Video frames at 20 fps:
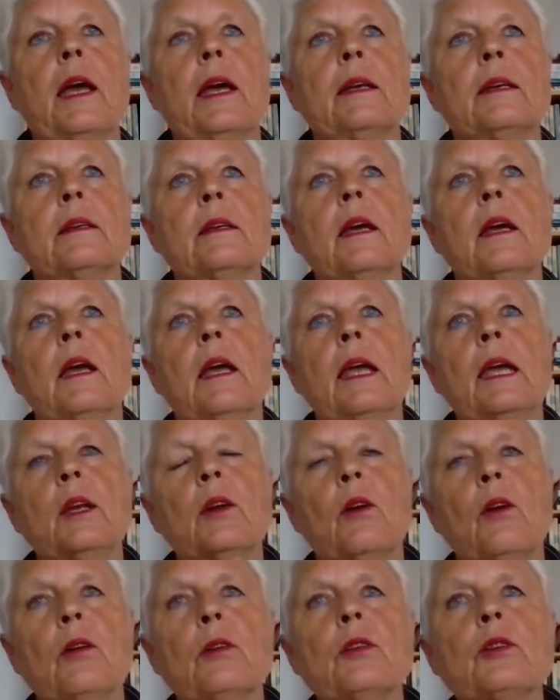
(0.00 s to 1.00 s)
and in
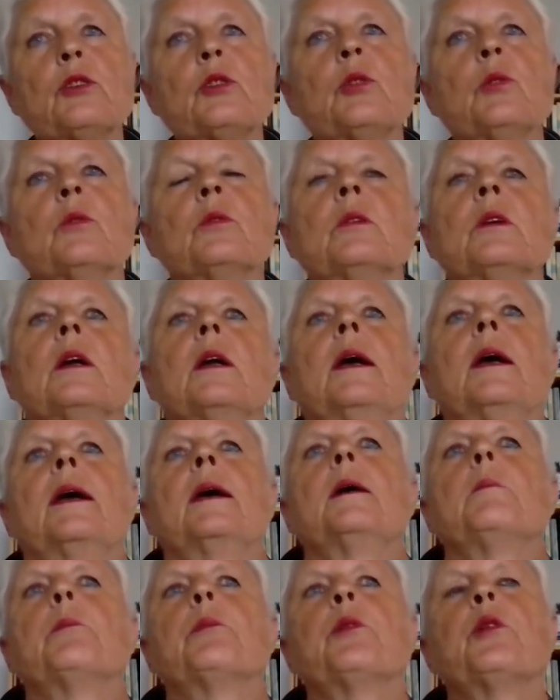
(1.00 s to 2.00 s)
order to
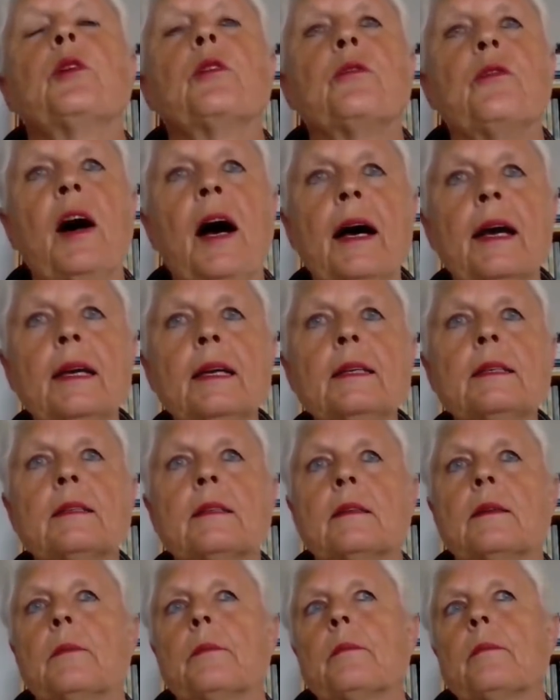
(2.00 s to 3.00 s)
provide